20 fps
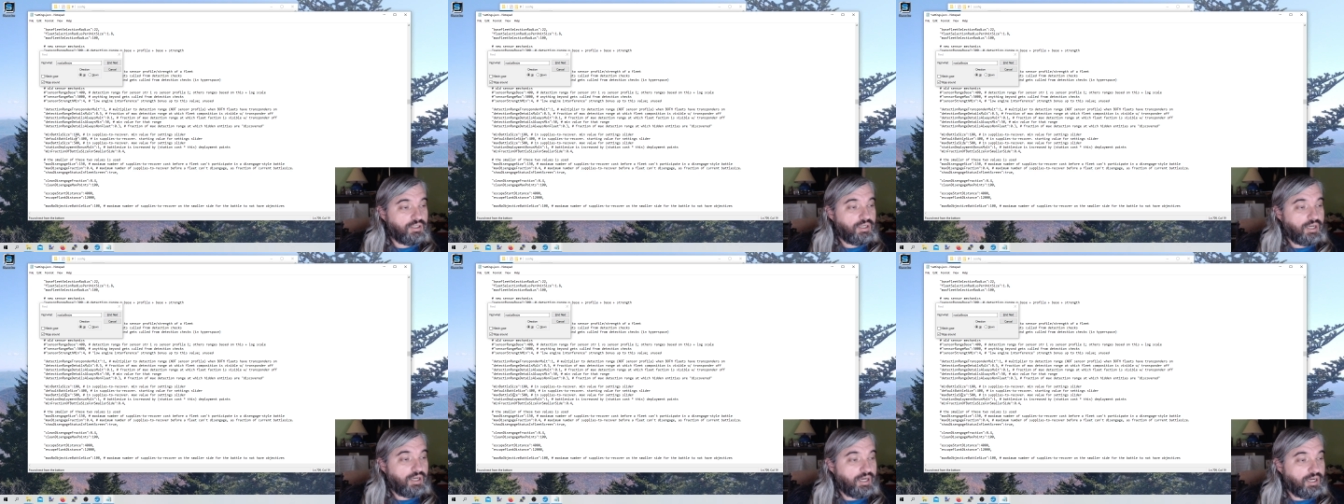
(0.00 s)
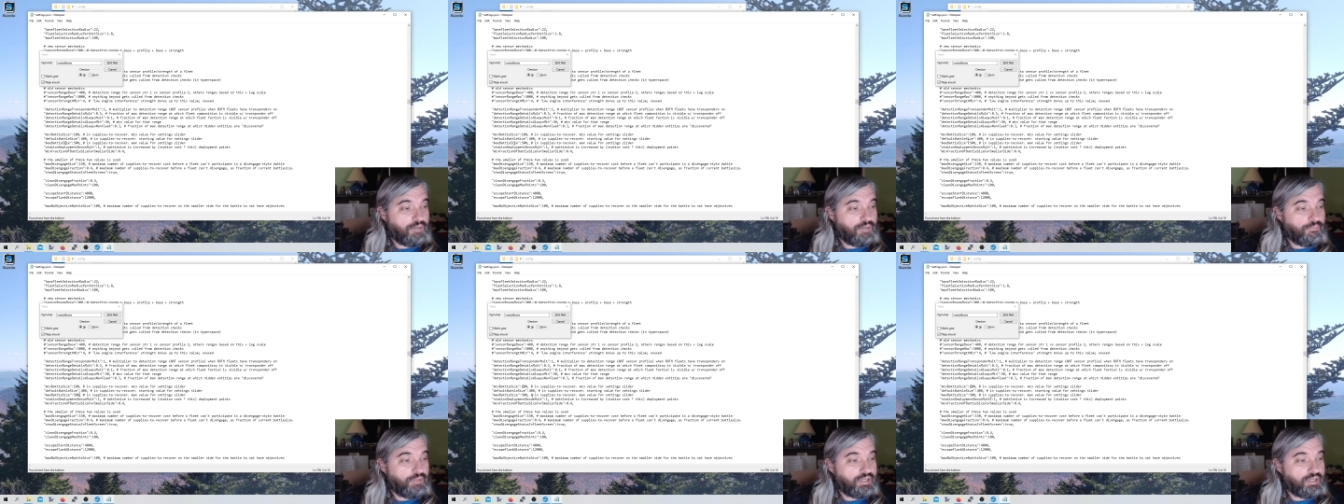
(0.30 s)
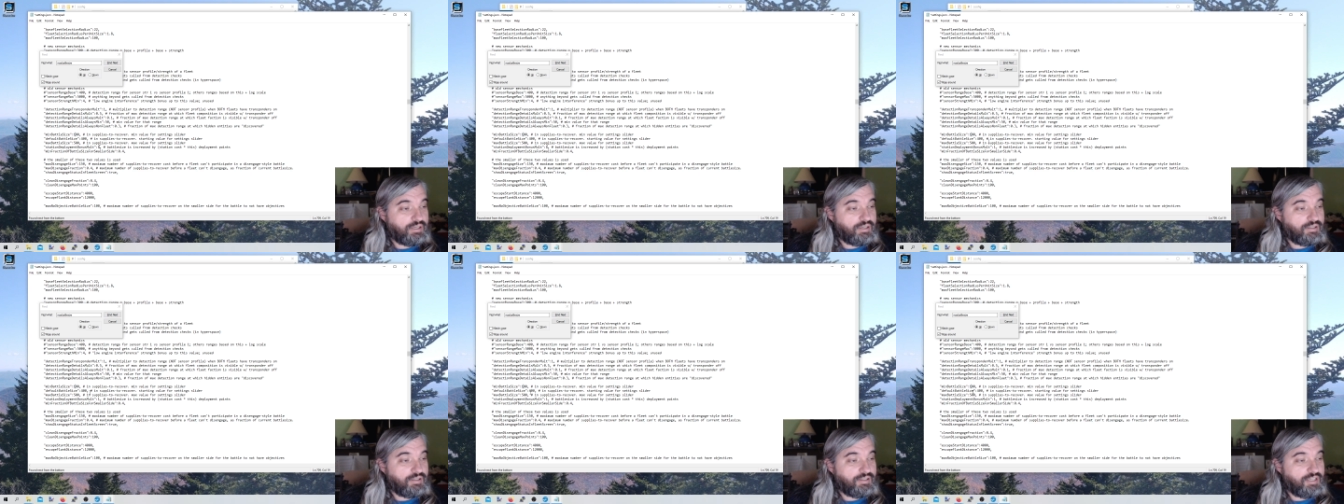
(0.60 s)
Um, we
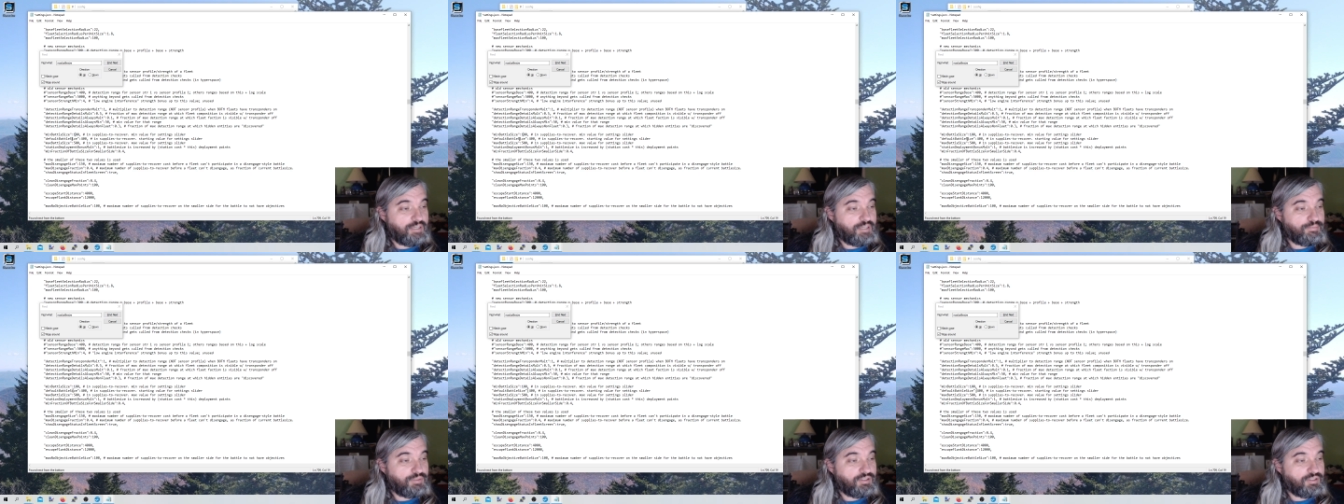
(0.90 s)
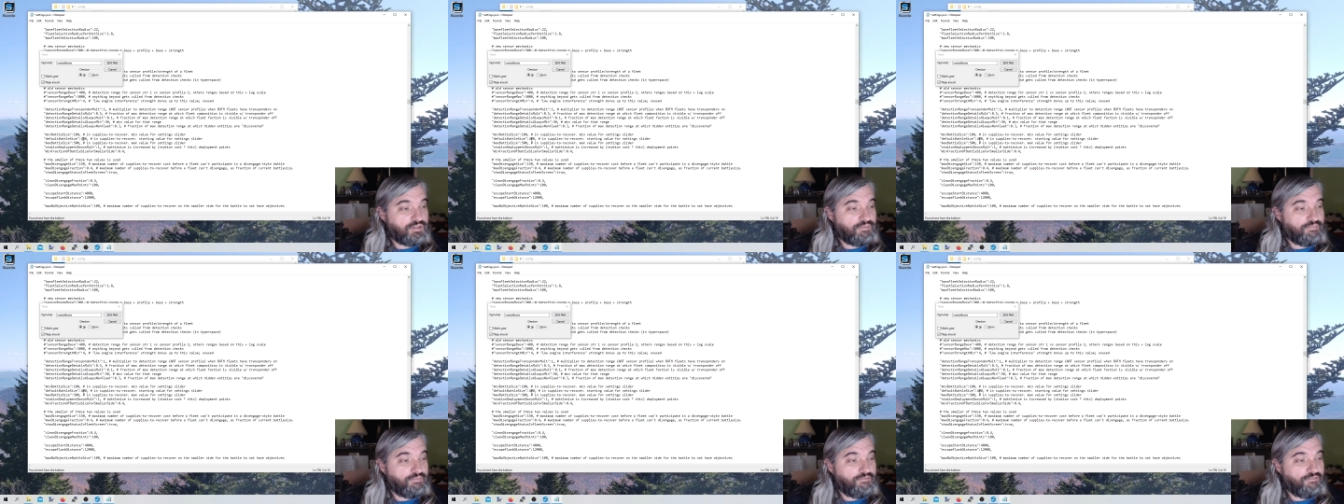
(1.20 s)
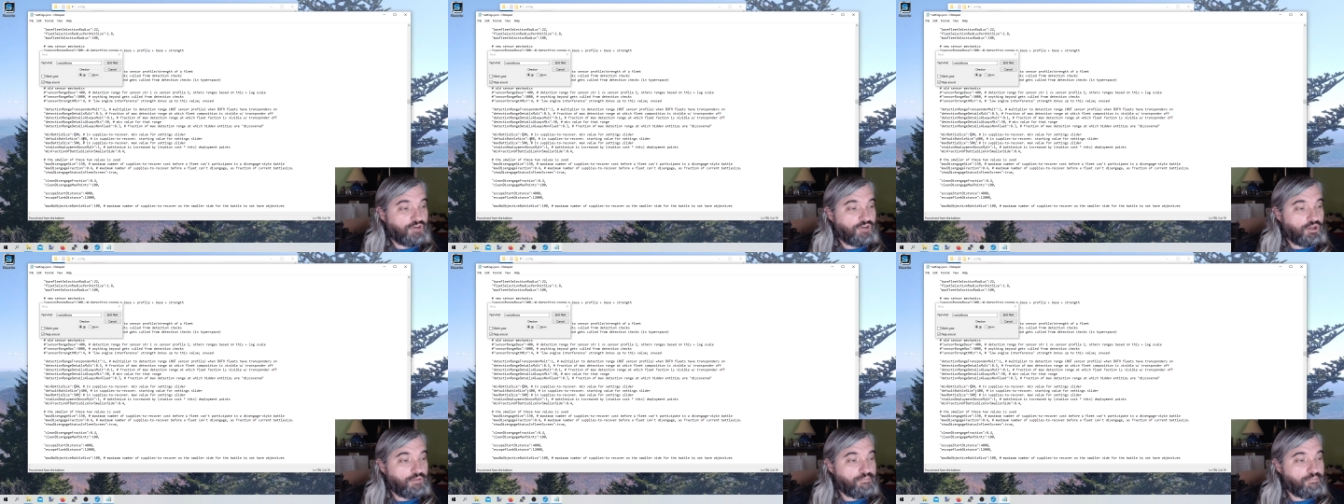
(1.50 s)
could keep the
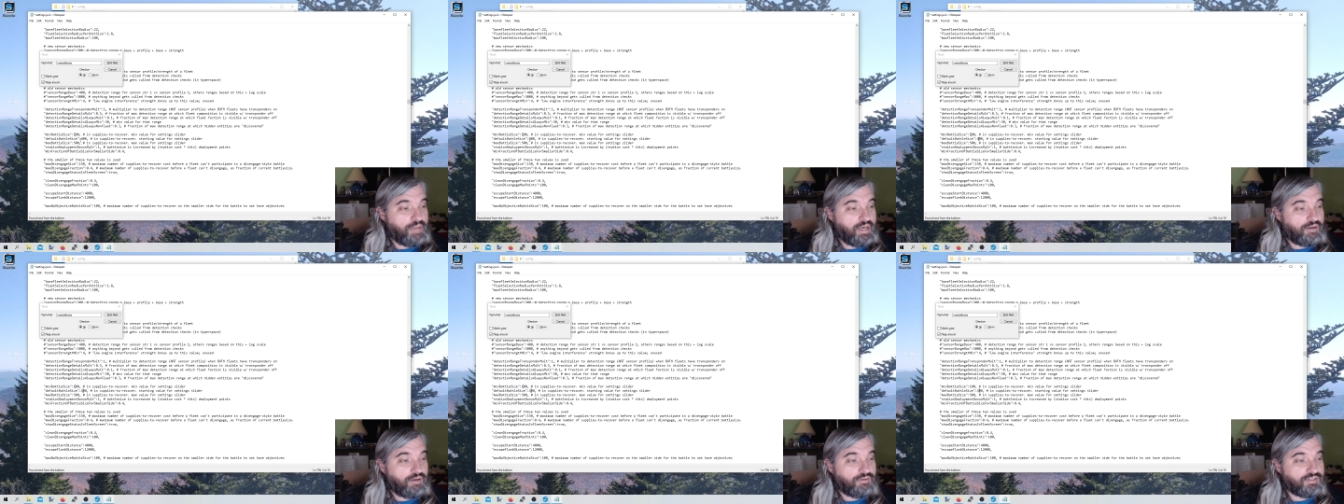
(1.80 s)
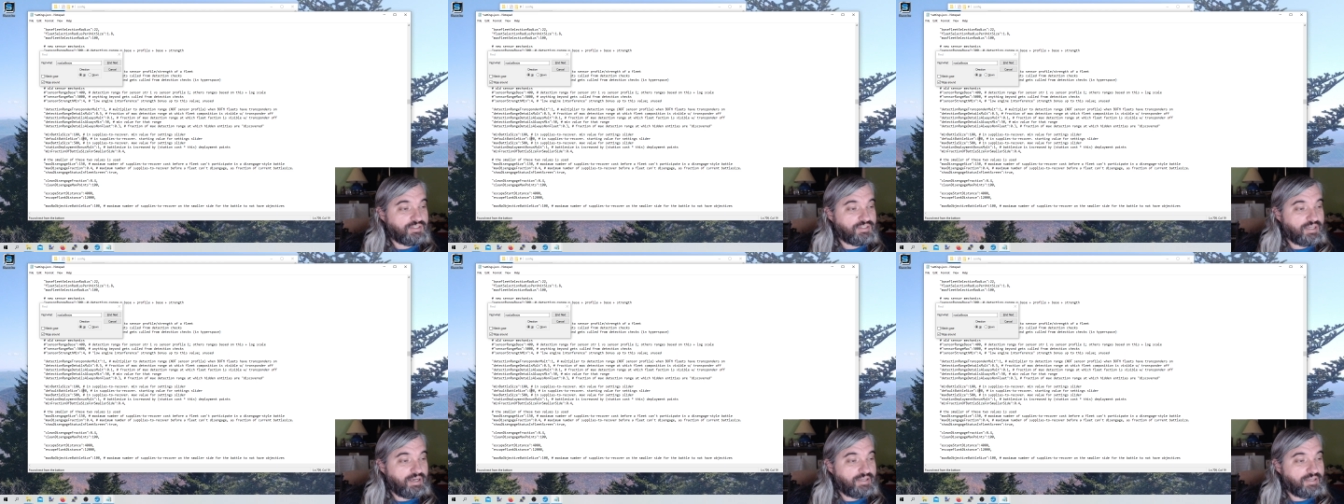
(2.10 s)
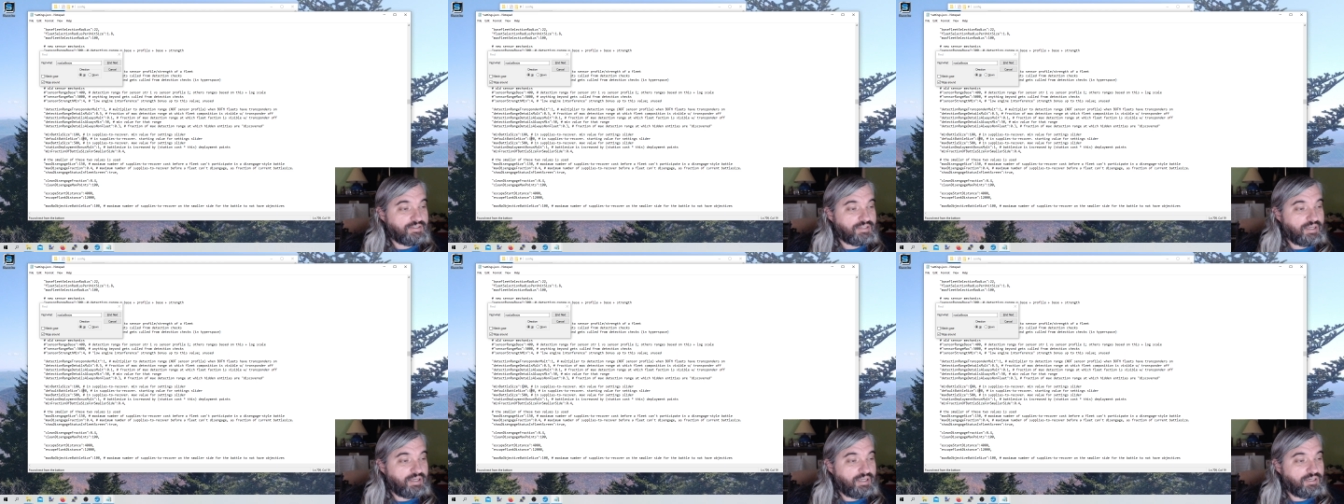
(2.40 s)
default battle
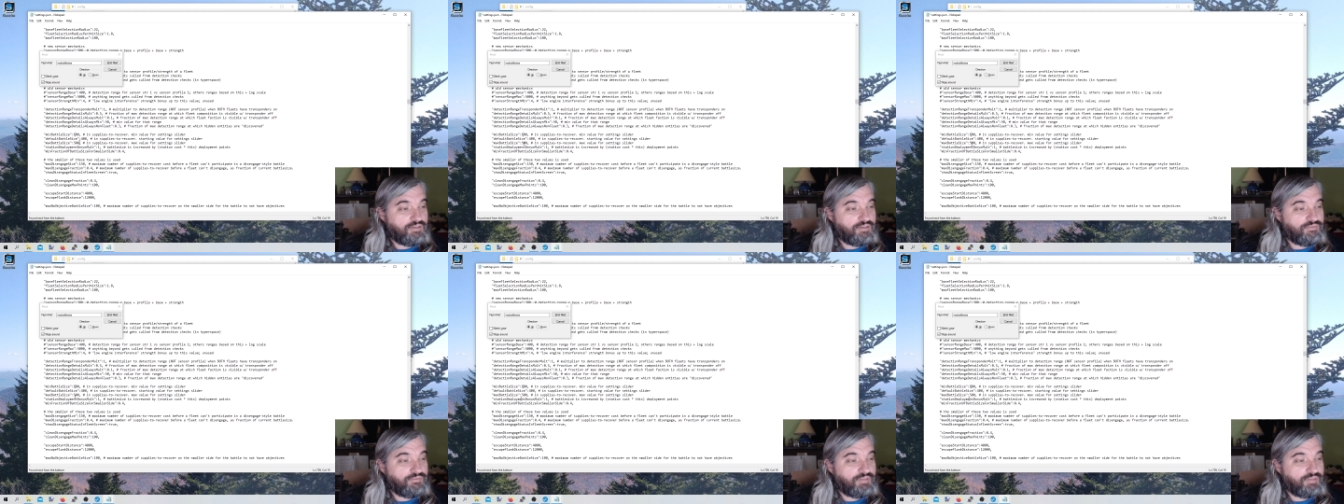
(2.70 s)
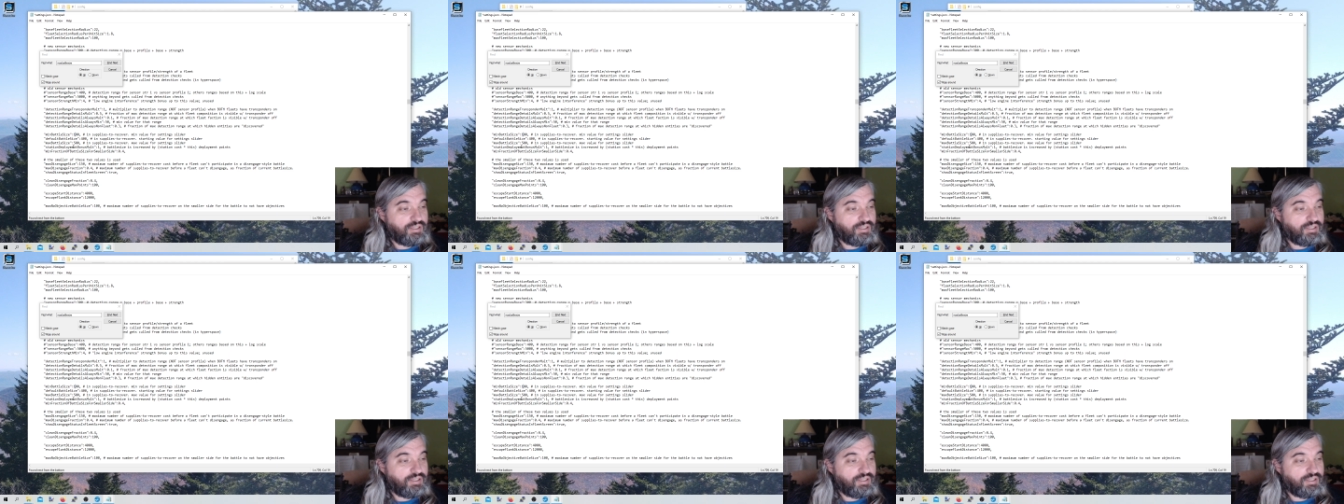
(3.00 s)
size kind of